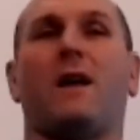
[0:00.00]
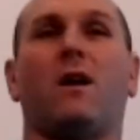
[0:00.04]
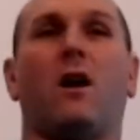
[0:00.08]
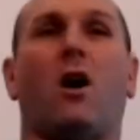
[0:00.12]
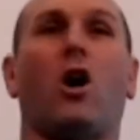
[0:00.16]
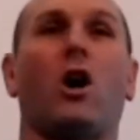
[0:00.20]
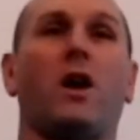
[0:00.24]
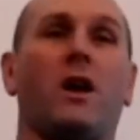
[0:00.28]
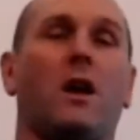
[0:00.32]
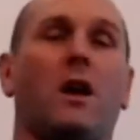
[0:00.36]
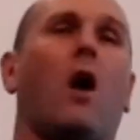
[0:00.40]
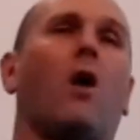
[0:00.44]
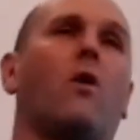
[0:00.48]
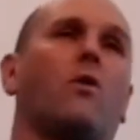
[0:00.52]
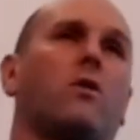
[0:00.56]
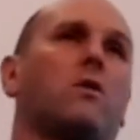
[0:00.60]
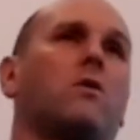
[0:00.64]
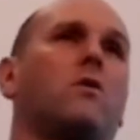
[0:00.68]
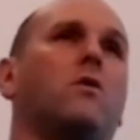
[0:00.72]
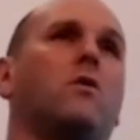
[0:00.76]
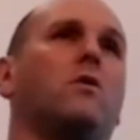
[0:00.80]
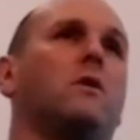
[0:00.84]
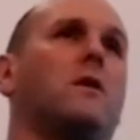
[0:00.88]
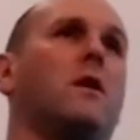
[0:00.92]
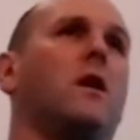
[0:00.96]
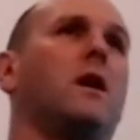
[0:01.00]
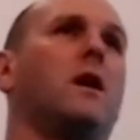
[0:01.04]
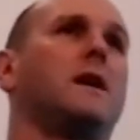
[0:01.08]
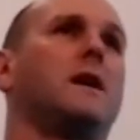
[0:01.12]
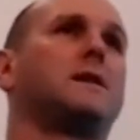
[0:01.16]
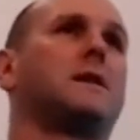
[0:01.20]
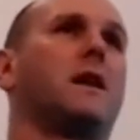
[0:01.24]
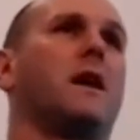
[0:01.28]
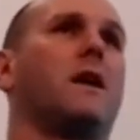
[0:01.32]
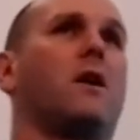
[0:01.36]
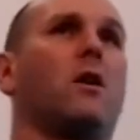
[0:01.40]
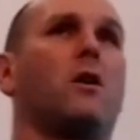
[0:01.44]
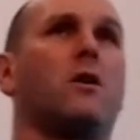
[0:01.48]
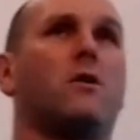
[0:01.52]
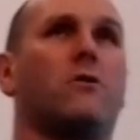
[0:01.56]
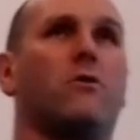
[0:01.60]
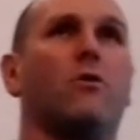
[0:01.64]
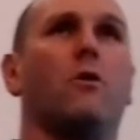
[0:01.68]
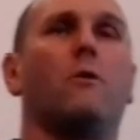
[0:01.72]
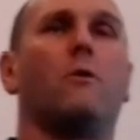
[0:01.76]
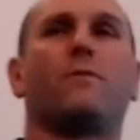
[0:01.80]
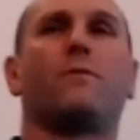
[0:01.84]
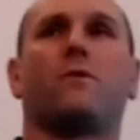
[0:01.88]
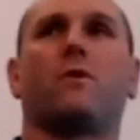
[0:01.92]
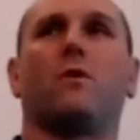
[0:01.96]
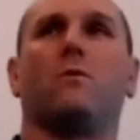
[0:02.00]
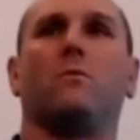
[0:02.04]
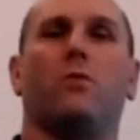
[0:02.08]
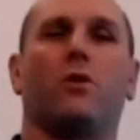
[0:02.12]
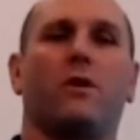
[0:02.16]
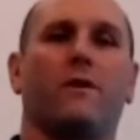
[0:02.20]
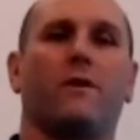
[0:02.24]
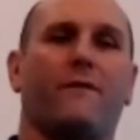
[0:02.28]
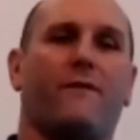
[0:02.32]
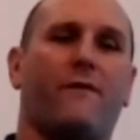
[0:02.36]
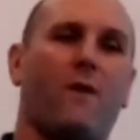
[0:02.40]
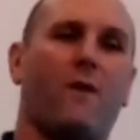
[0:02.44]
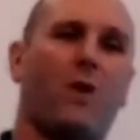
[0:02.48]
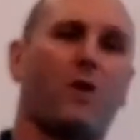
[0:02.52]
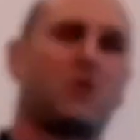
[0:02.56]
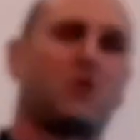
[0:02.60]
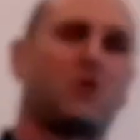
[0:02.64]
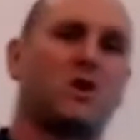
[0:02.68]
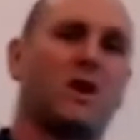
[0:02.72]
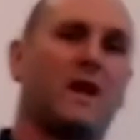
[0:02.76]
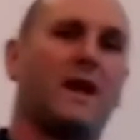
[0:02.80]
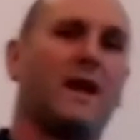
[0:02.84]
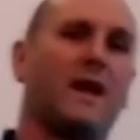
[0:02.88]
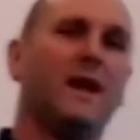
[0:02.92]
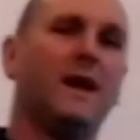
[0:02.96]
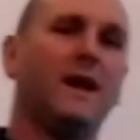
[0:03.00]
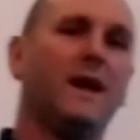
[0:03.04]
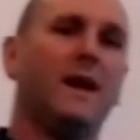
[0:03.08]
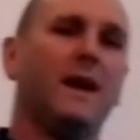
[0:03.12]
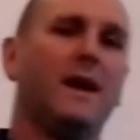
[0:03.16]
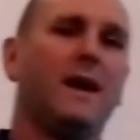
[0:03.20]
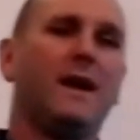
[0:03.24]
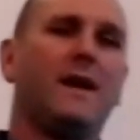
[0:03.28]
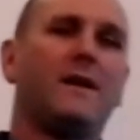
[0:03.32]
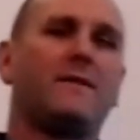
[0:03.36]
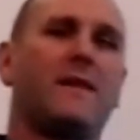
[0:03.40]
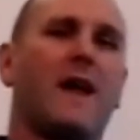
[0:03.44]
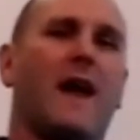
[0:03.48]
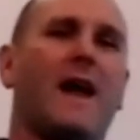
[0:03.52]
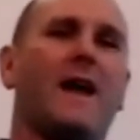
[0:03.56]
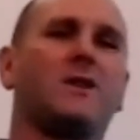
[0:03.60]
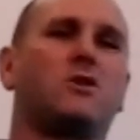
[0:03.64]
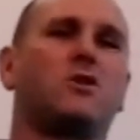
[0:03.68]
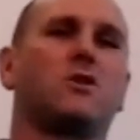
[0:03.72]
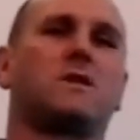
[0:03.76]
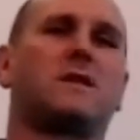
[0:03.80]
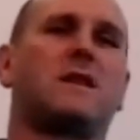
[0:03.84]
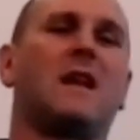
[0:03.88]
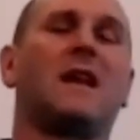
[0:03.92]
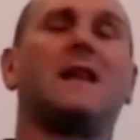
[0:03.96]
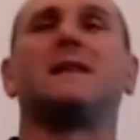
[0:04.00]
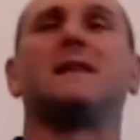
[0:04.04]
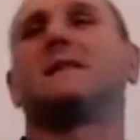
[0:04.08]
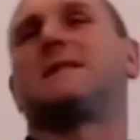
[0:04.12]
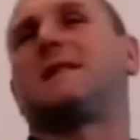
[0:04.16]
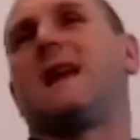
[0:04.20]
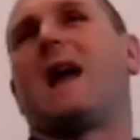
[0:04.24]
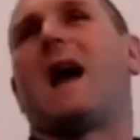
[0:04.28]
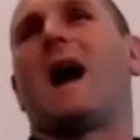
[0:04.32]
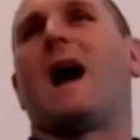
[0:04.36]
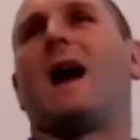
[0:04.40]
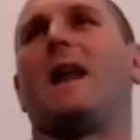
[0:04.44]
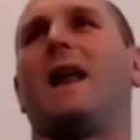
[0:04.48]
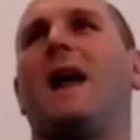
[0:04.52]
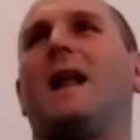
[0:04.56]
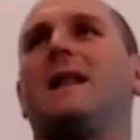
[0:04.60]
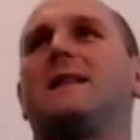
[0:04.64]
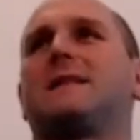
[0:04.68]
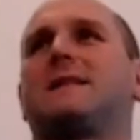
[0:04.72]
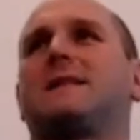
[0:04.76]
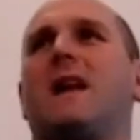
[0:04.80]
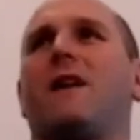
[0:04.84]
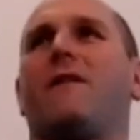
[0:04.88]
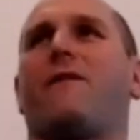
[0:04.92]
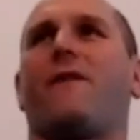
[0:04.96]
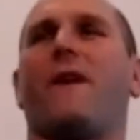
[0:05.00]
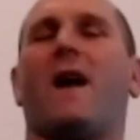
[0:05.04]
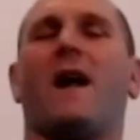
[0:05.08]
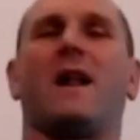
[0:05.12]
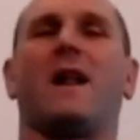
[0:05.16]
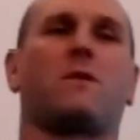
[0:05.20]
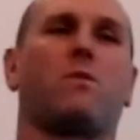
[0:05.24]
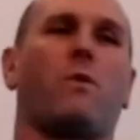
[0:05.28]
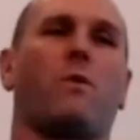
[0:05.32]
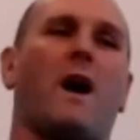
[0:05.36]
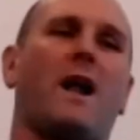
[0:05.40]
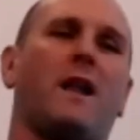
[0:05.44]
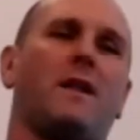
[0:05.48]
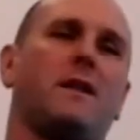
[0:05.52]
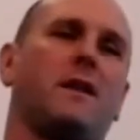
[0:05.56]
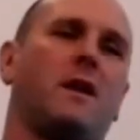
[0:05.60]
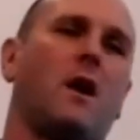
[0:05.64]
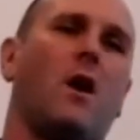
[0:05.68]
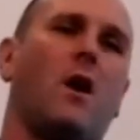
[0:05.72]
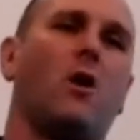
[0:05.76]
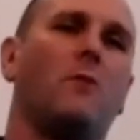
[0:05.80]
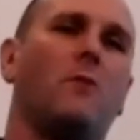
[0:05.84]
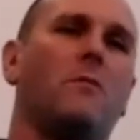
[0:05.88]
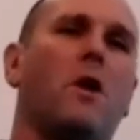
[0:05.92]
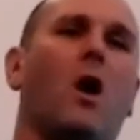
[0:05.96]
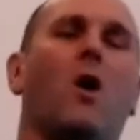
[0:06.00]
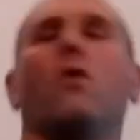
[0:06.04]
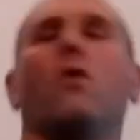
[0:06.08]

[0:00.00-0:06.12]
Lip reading: And I know they're good guys. Like, I grew up with them, but unfortunately, they just didn't see anything else. They felt, well, I'm